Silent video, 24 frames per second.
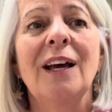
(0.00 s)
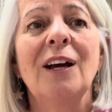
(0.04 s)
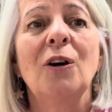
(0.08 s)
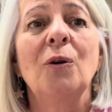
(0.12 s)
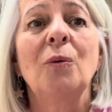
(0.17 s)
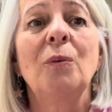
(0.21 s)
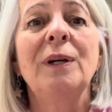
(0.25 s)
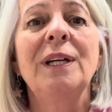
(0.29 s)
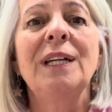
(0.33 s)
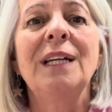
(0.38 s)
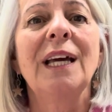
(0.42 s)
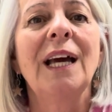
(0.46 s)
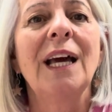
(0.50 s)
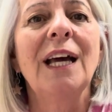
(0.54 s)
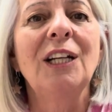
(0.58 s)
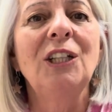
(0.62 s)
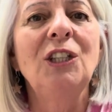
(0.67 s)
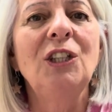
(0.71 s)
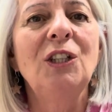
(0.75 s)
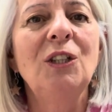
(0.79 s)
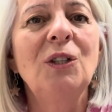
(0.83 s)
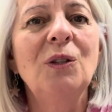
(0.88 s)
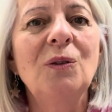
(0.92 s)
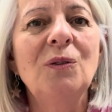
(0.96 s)
we can
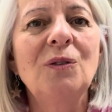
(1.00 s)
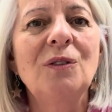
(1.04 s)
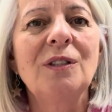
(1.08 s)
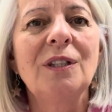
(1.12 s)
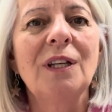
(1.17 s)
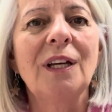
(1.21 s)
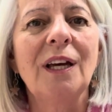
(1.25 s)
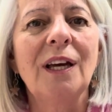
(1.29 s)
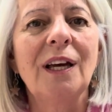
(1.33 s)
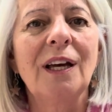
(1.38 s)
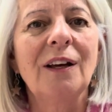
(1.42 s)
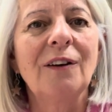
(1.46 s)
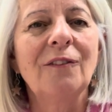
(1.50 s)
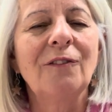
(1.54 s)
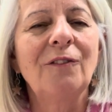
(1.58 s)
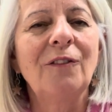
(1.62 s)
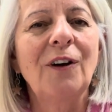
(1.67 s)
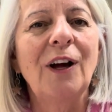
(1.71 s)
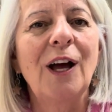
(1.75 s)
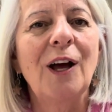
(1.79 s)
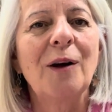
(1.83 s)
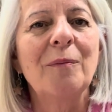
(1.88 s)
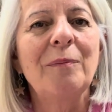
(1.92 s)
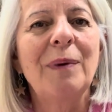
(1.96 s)
use it for
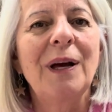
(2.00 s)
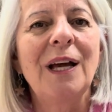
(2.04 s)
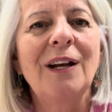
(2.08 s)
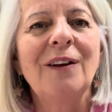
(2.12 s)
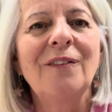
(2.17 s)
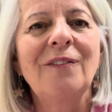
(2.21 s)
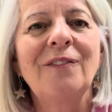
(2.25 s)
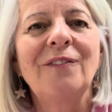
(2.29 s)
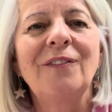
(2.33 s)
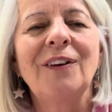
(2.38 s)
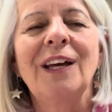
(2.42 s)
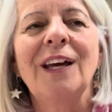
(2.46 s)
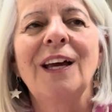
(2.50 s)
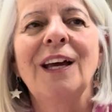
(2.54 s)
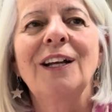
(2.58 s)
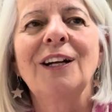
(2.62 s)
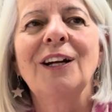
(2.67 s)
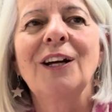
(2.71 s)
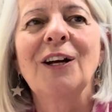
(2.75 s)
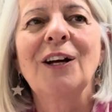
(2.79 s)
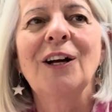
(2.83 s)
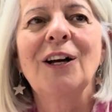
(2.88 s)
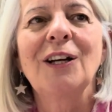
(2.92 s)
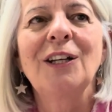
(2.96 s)
our benefit. And
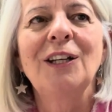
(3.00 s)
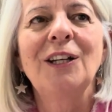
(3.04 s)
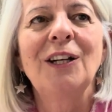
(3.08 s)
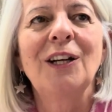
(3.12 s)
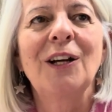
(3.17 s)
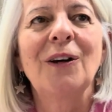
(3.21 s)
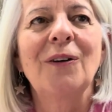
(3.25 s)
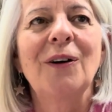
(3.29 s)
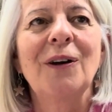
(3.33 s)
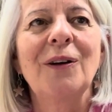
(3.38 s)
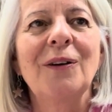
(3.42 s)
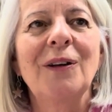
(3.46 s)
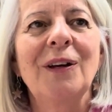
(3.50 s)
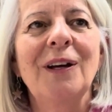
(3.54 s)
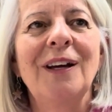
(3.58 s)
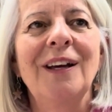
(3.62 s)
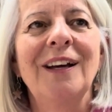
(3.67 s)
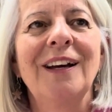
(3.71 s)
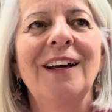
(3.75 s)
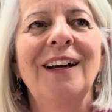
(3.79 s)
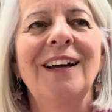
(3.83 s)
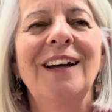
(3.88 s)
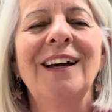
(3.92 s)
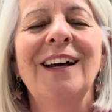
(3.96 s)

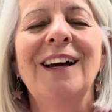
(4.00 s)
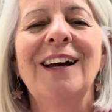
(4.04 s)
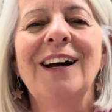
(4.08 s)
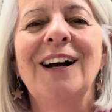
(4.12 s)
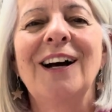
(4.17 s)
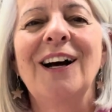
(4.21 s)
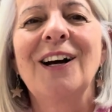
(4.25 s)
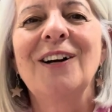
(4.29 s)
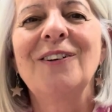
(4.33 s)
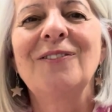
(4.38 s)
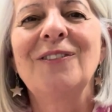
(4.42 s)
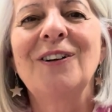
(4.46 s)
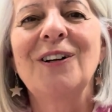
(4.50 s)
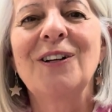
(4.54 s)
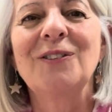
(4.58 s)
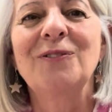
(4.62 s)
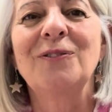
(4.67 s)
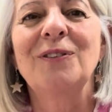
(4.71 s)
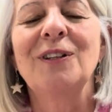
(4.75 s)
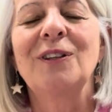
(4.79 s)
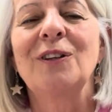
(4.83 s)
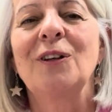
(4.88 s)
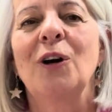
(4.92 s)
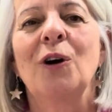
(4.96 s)
I worked
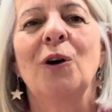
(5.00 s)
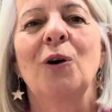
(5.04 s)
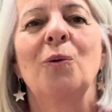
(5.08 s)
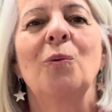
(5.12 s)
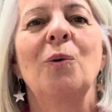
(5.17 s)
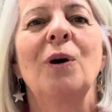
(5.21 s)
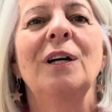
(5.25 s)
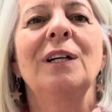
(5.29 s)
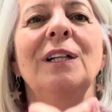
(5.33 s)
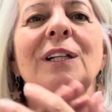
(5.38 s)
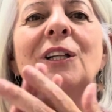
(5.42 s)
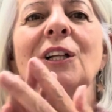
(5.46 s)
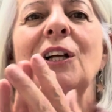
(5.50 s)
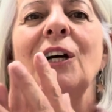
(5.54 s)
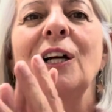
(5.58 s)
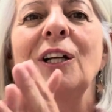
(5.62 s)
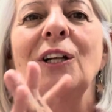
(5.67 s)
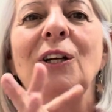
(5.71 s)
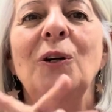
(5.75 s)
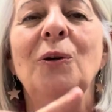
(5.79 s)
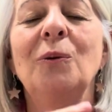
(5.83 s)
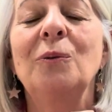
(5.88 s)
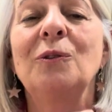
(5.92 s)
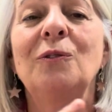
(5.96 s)
with one
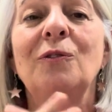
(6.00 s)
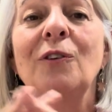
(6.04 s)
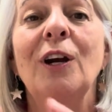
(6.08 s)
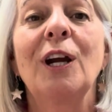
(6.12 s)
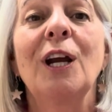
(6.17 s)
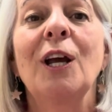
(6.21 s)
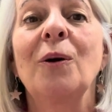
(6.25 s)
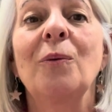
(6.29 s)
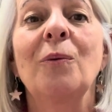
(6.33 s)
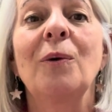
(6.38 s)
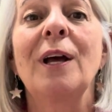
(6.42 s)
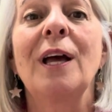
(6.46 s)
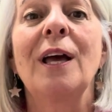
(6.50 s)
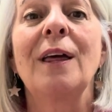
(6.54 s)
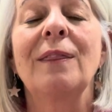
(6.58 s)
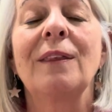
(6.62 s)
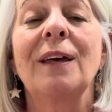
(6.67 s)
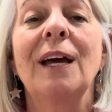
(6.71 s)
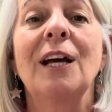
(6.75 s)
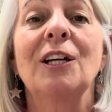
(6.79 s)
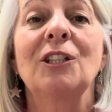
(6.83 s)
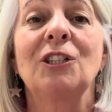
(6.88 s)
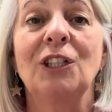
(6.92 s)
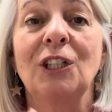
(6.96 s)
client who was very aware
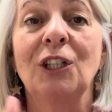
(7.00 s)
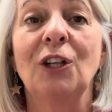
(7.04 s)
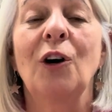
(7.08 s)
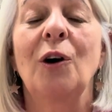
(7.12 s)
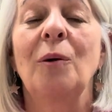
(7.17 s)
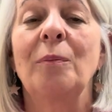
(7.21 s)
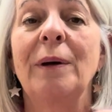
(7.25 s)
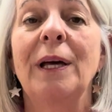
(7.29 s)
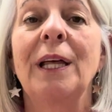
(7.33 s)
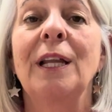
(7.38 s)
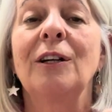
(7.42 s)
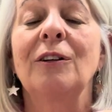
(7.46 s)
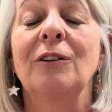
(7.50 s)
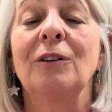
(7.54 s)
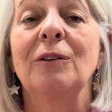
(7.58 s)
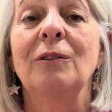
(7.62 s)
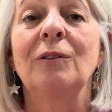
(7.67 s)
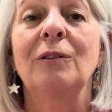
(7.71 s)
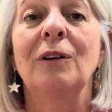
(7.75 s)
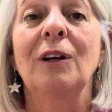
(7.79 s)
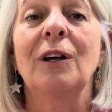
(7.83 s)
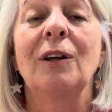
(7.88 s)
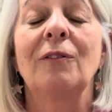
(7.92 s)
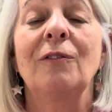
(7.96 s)
that as she got better
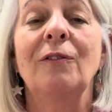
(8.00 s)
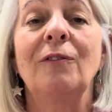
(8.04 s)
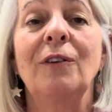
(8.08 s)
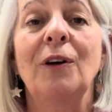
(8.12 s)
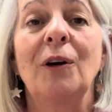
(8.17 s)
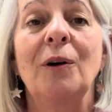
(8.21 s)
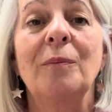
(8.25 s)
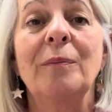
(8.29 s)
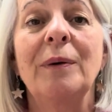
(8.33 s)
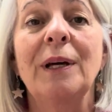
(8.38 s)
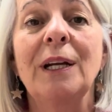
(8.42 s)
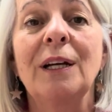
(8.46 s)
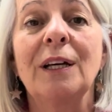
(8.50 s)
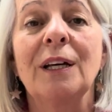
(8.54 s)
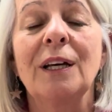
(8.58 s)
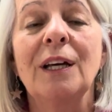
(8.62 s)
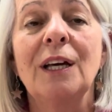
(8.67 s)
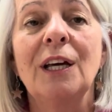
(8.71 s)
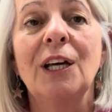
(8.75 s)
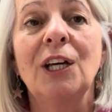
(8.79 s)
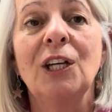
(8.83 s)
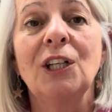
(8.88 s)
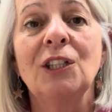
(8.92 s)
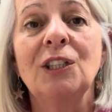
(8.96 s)
and felt better,
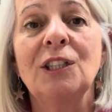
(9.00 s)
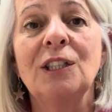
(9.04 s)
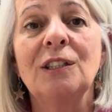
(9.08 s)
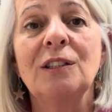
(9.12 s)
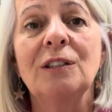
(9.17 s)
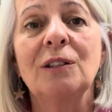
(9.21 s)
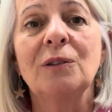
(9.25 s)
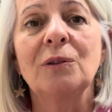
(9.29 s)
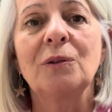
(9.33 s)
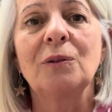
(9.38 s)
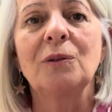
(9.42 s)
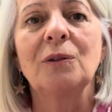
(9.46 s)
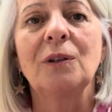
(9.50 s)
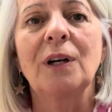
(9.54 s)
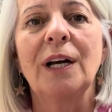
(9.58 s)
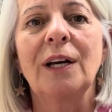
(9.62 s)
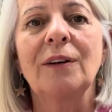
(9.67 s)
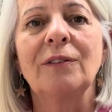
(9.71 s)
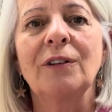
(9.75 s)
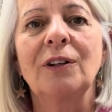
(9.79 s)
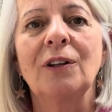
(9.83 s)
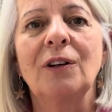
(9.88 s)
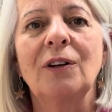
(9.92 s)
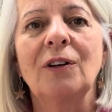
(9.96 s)
she said, I
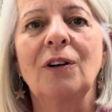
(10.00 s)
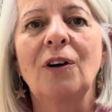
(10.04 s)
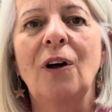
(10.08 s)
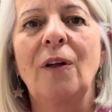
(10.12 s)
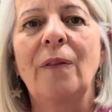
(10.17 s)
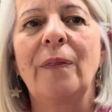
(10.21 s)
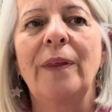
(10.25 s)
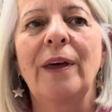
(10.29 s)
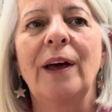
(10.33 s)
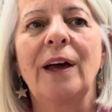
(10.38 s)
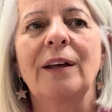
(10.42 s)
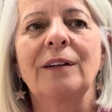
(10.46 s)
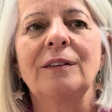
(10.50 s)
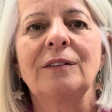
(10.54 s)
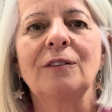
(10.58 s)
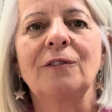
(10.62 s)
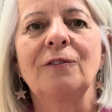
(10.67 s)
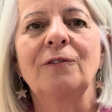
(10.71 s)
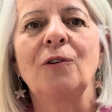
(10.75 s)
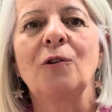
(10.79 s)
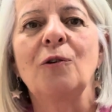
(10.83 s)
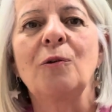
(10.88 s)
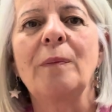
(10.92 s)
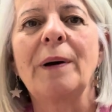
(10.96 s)
haven't got that to
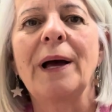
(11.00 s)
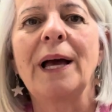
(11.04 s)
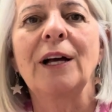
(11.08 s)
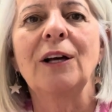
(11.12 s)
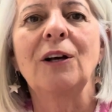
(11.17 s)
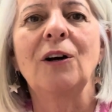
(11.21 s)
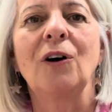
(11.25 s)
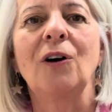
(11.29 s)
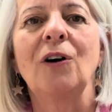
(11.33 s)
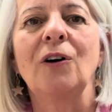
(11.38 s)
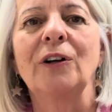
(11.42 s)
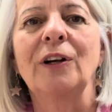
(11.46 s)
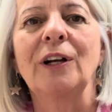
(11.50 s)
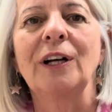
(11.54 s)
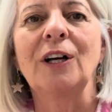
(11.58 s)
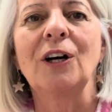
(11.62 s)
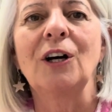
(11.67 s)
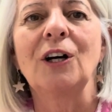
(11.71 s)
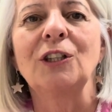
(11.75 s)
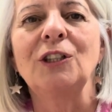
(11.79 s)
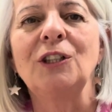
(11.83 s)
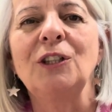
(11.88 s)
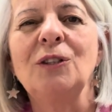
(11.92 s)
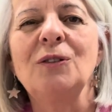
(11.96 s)
fall back on. I
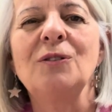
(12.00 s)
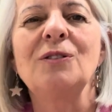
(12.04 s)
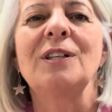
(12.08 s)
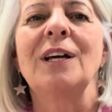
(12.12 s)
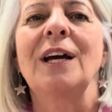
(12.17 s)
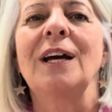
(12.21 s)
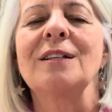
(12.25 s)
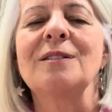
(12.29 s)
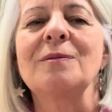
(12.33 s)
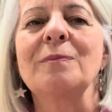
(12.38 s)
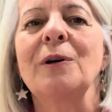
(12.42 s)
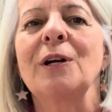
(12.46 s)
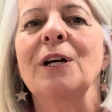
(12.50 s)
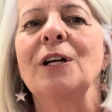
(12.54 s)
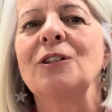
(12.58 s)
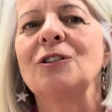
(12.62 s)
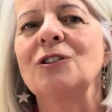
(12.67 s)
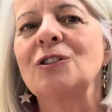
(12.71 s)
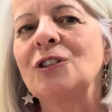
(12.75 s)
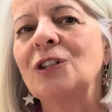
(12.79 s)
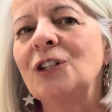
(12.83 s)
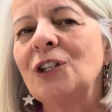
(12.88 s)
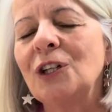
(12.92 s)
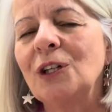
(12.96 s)
can't use that as my
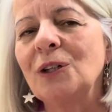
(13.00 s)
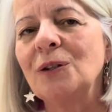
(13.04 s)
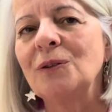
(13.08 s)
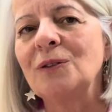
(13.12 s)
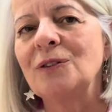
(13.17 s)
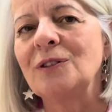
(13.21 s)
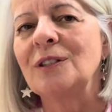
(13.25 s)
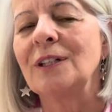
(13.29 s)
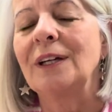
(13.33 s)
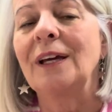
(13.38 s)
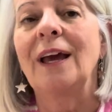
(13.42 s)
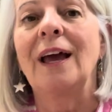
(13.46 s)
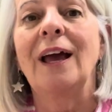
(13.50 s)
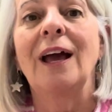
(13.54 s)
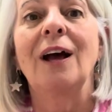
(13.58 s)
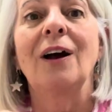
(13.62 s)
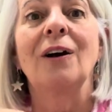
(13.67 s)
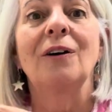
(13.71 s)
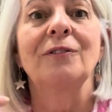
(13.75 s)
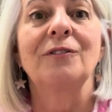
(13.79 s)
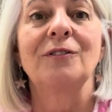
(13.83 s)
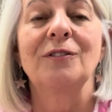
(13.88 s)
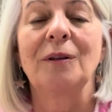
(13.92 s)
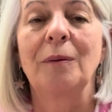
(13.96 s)
excuse to get
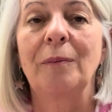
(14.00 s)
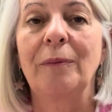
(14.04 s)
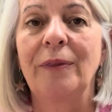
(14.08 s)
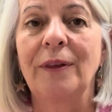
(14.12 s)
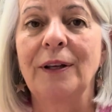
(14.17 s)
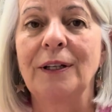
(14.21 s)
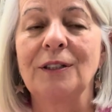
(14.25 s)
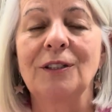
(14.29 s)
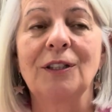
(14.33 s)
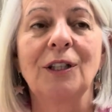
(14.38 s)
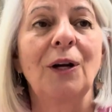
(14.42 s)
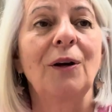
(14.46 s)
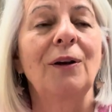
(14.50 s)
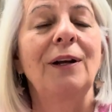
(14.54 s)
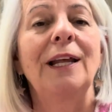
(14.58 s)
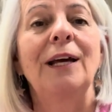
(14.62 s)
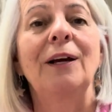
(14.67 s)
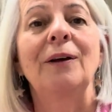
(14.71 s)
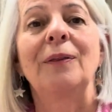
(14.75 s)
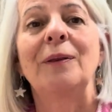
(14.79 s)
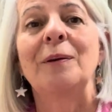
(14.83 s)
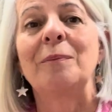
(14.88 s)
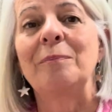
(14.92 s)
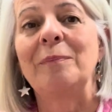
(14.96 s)
out of something, to go lay
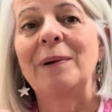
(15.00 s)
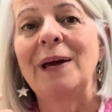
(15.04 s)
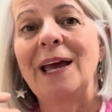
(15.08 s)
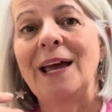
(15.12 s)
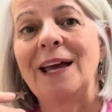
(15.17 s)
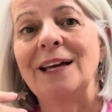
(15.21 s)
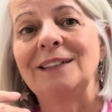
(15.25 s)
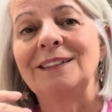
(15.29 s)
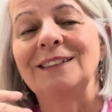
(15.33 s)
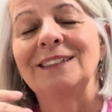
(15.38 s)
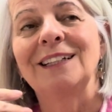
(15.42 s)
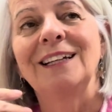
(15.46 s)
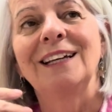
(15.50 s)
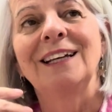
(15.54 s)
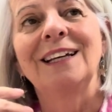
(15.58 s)
on the bed,